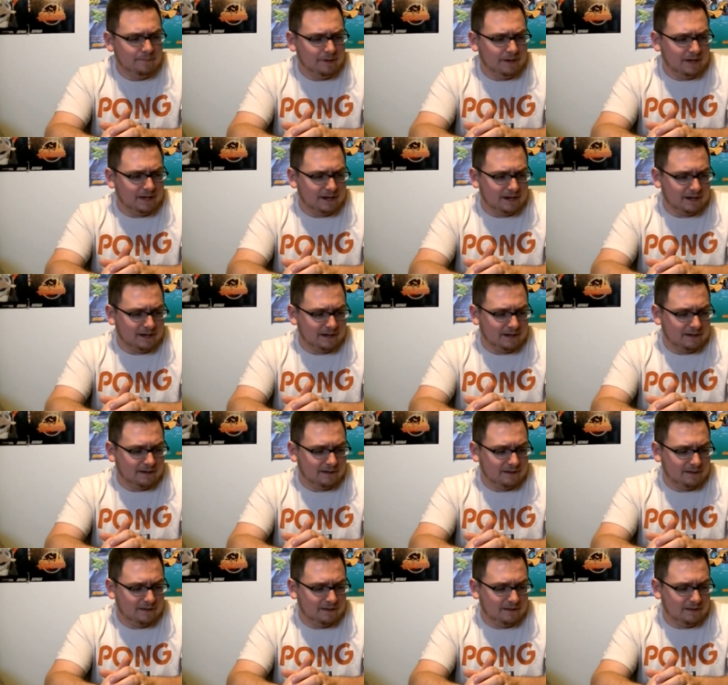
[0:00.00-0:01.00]
But uh,
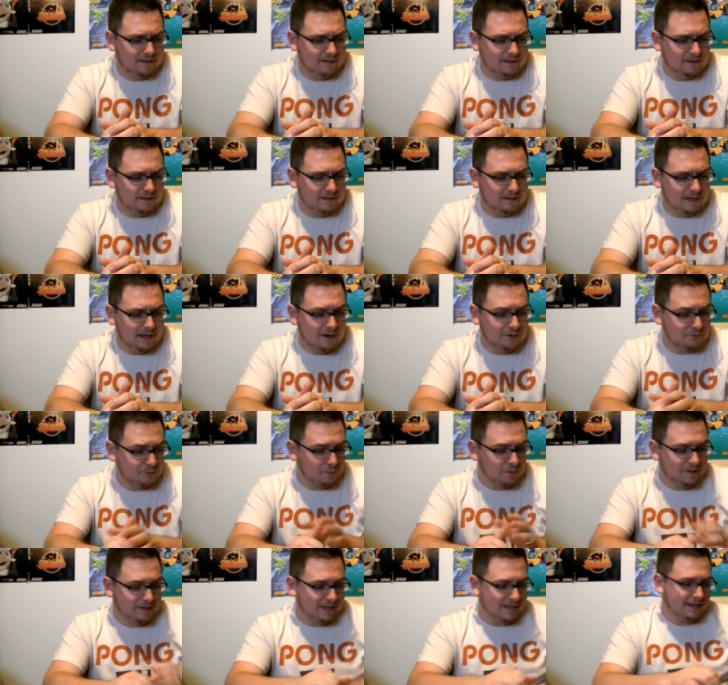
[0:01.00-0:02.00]
here's
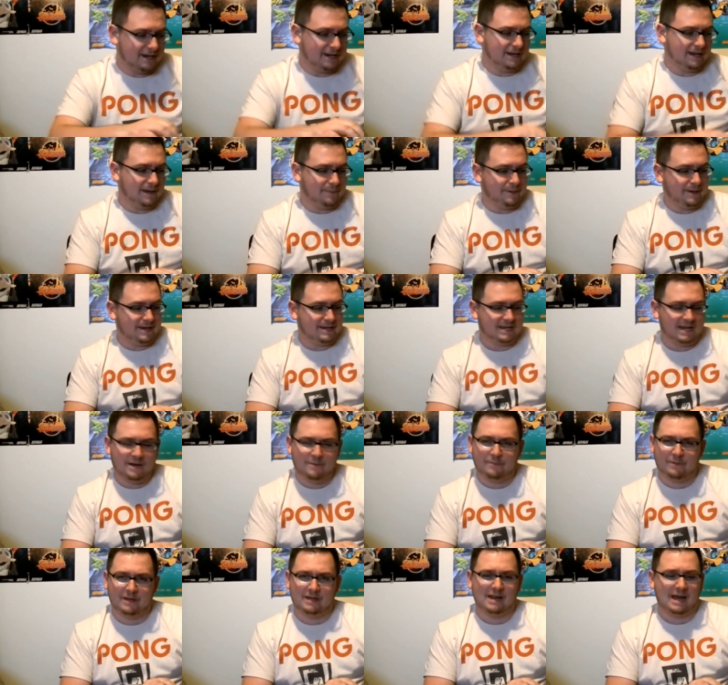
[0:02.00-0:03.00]
one that I picked
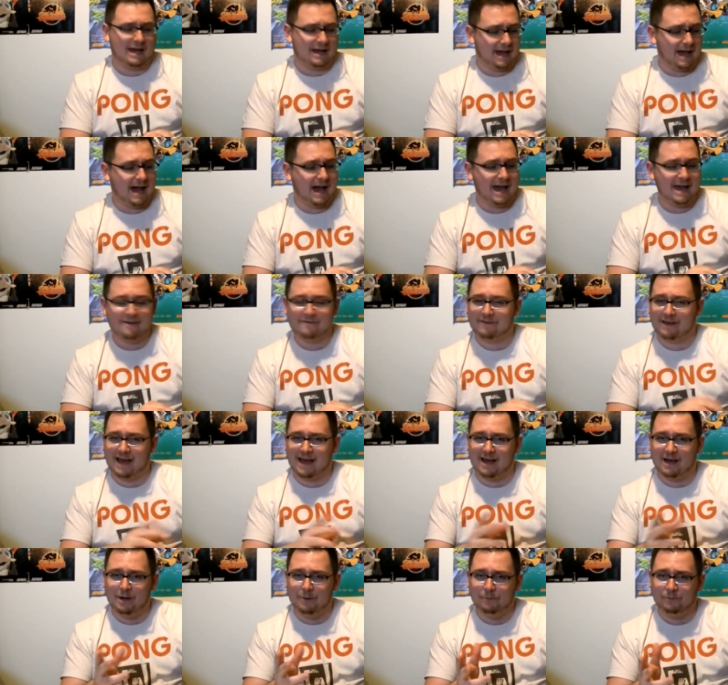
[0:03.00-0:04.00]
up, and I, I have
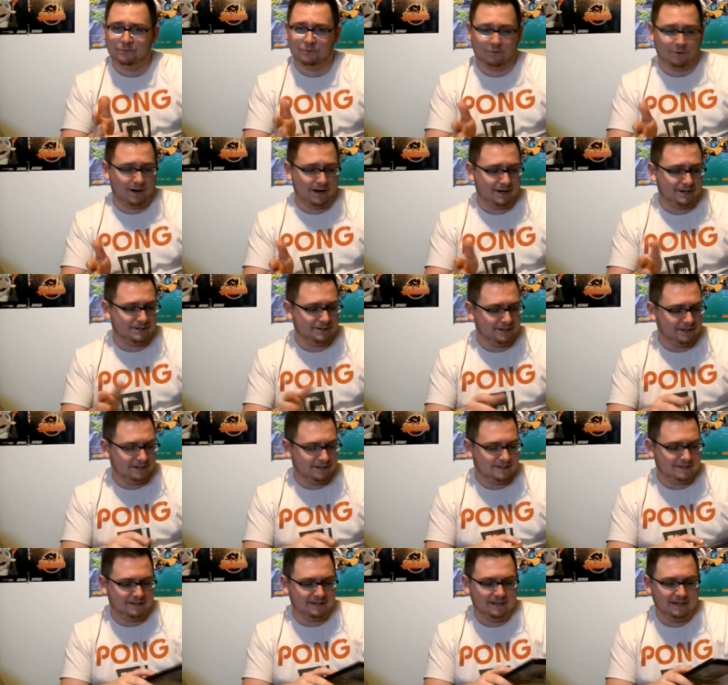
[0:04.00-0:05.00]
high hopes for. Actually,
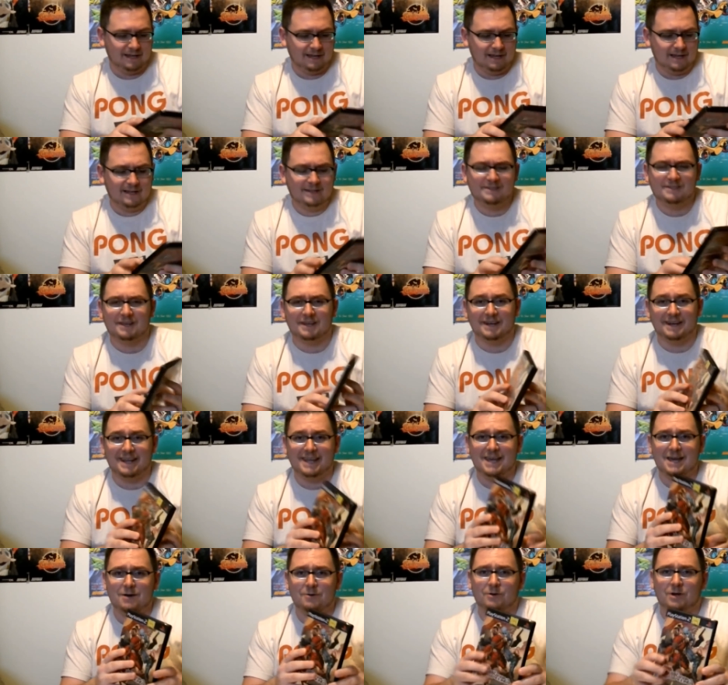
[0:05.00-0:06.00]
it's it's a
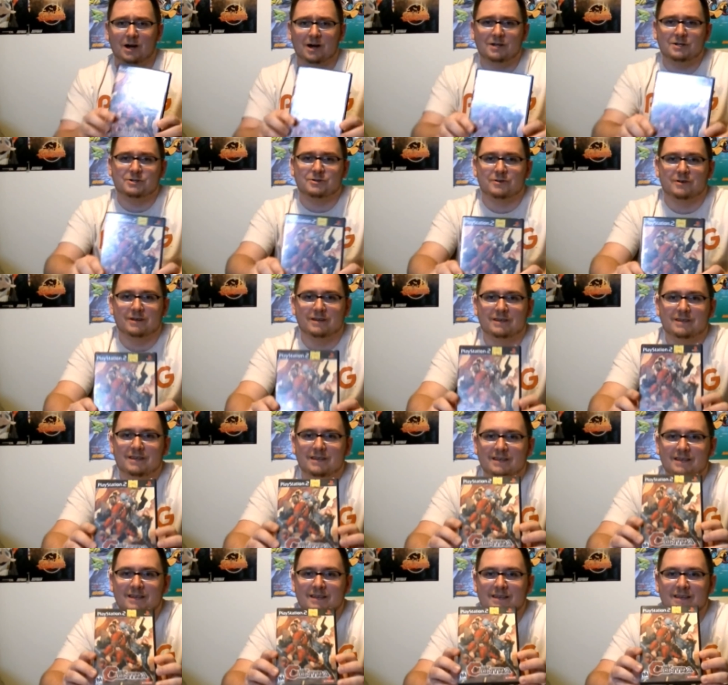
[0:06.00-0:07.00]
Neo Contra
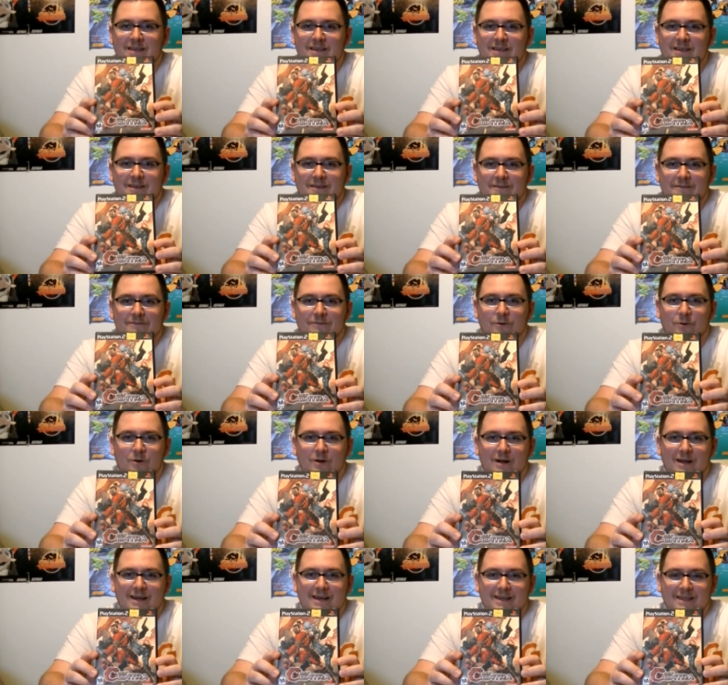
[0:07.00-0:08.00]

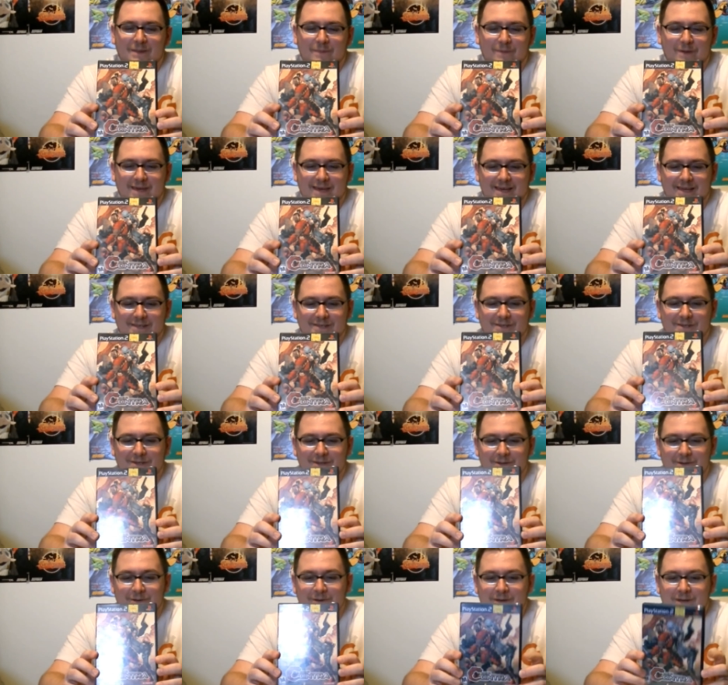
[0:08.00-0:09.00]
for uh, the
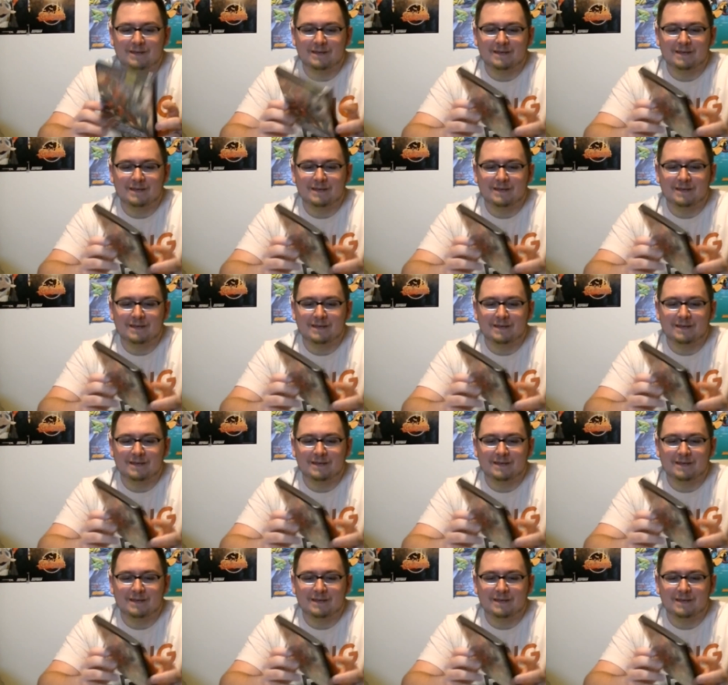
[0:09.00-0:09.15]
PS2.